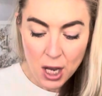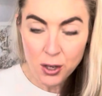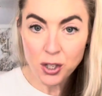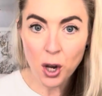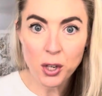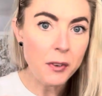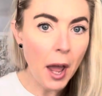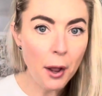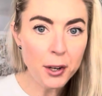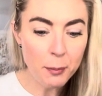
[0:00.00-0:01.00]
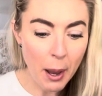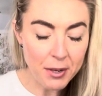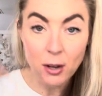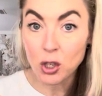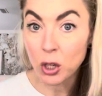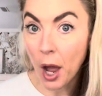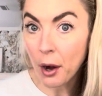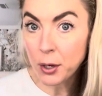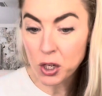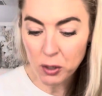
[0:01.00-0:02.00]
So you've got all your peptides, you've got all
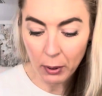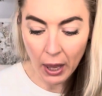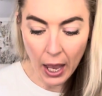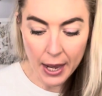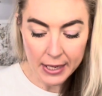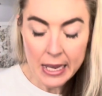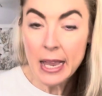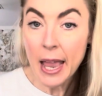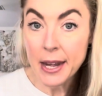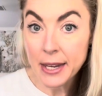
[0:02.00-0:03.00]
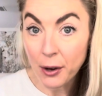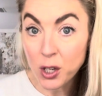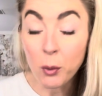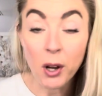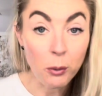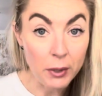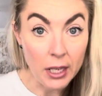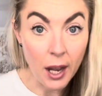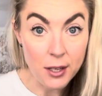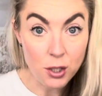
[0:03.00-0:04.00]
your supplies, and now you want to
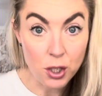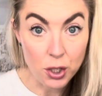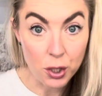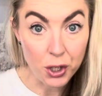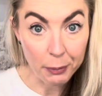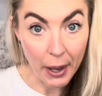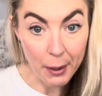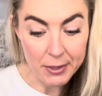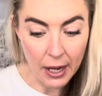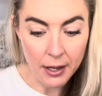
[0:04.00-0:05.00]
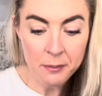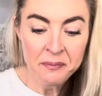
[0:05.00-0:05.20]
reconstitute your peptide.